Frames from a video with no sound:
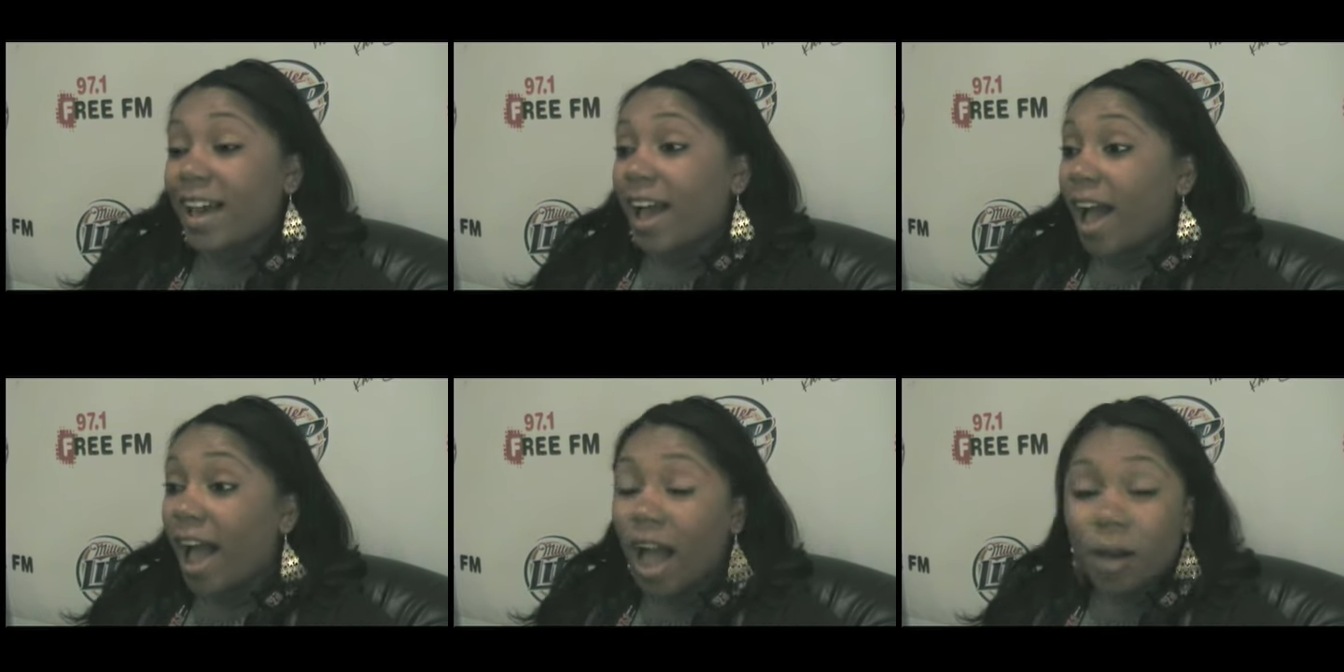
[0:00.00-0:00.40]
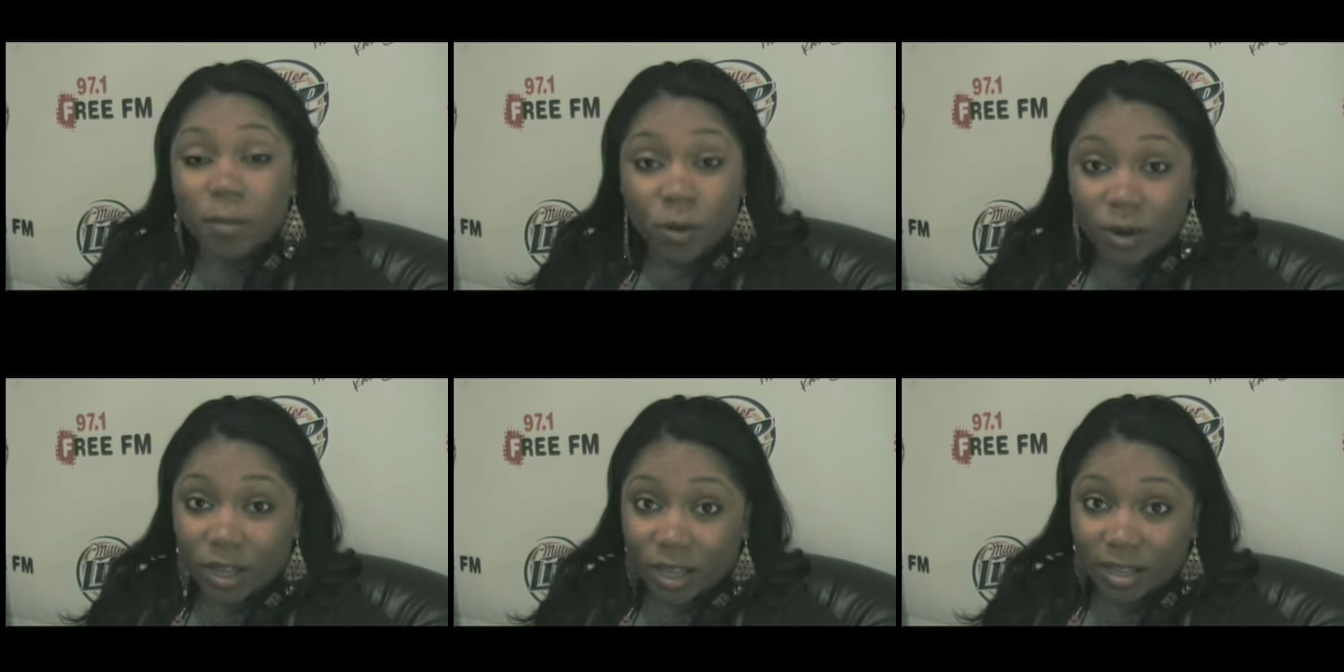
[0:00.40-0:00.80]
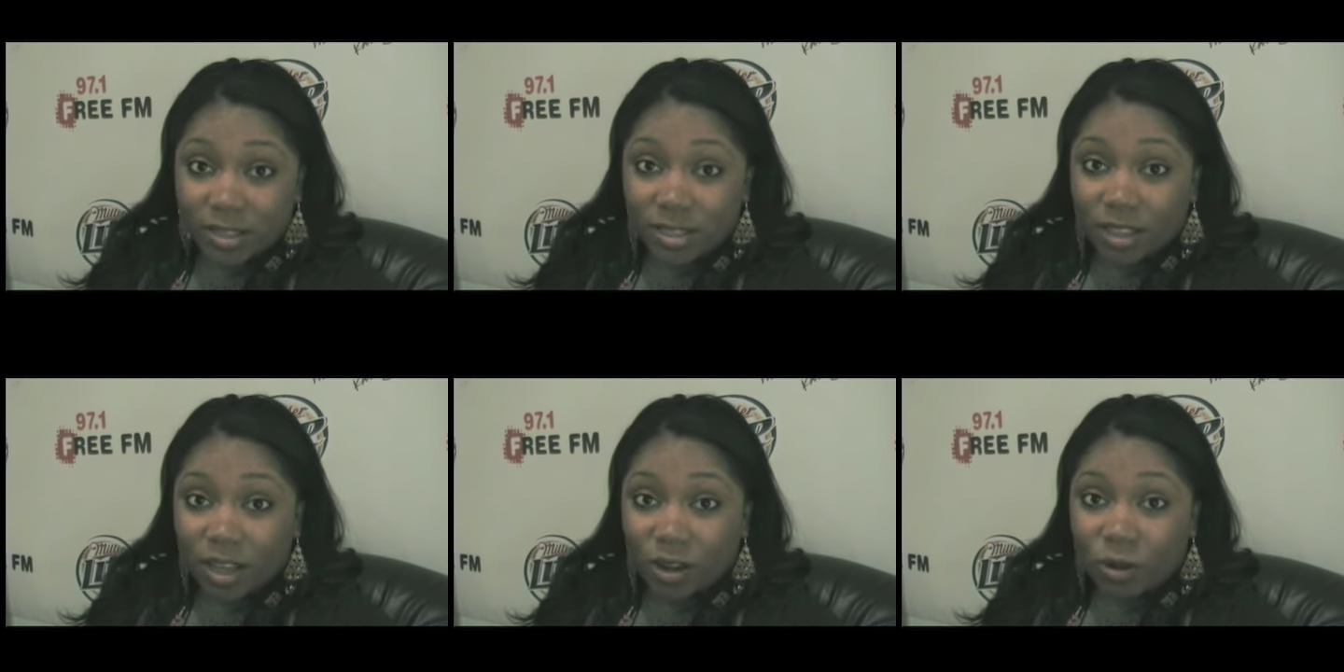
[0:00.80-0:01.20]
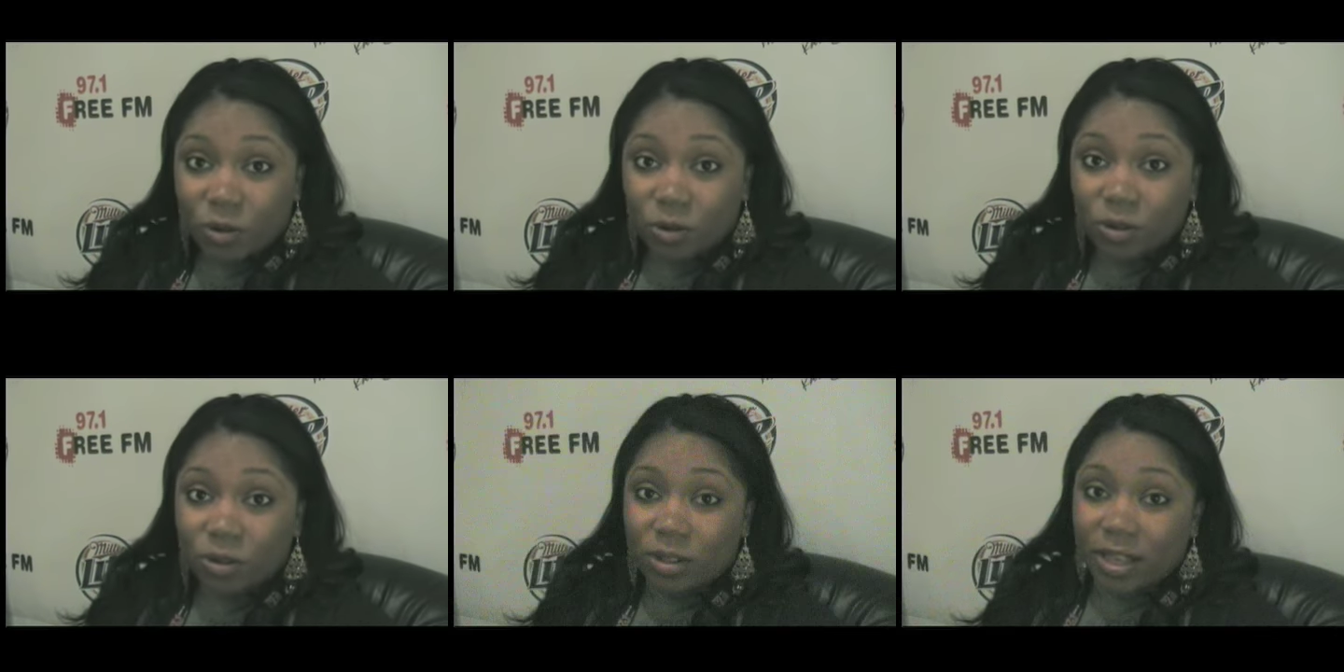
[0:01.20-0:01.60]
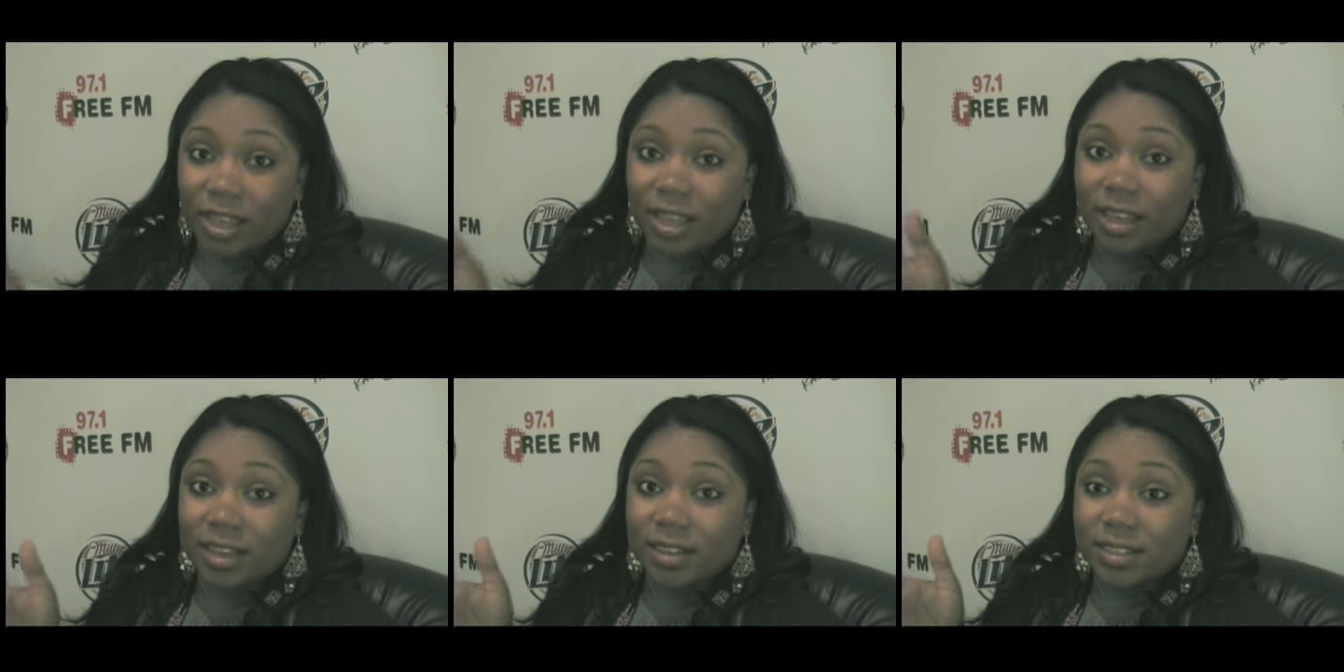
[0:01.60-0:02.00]
how I'm gonna get to that goal,
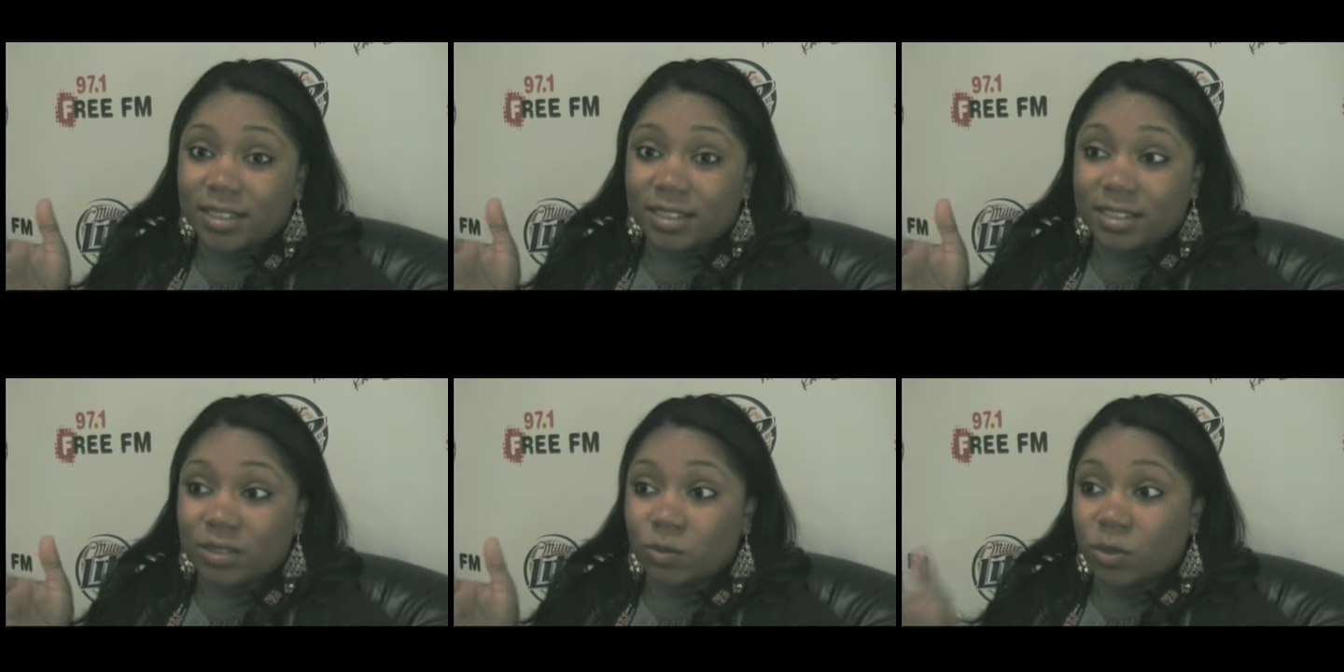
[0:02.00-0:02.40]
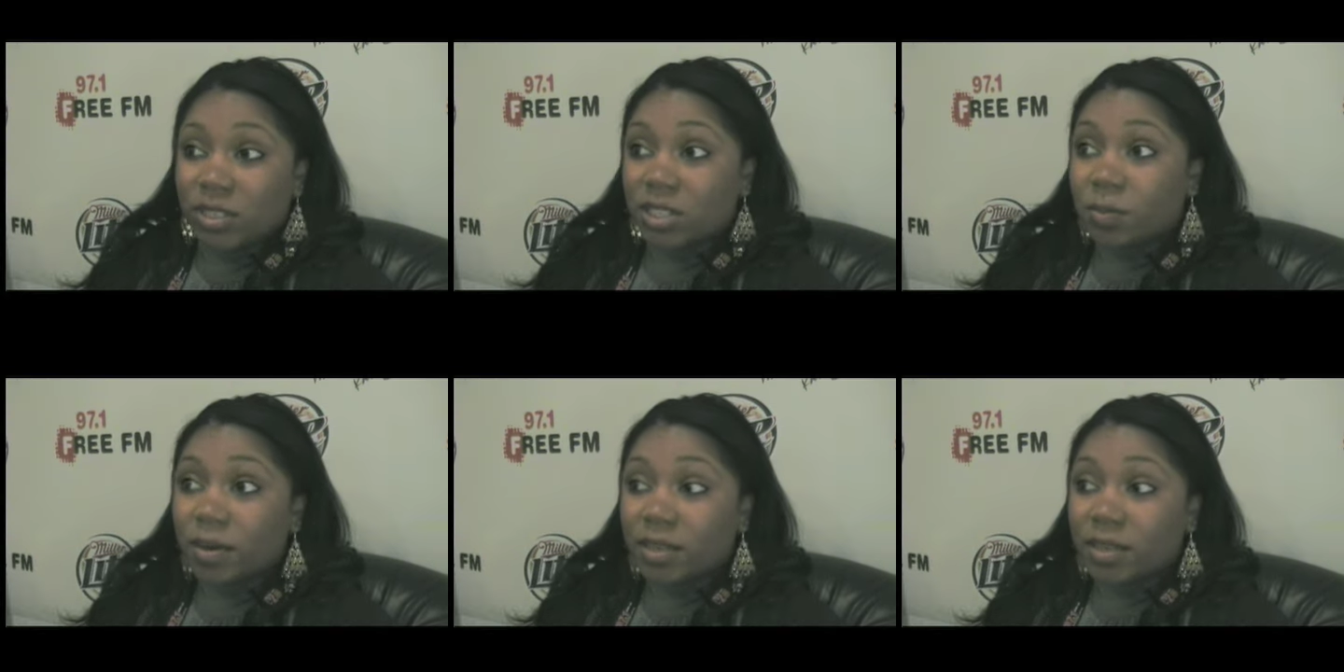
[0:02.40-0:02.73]
and what's the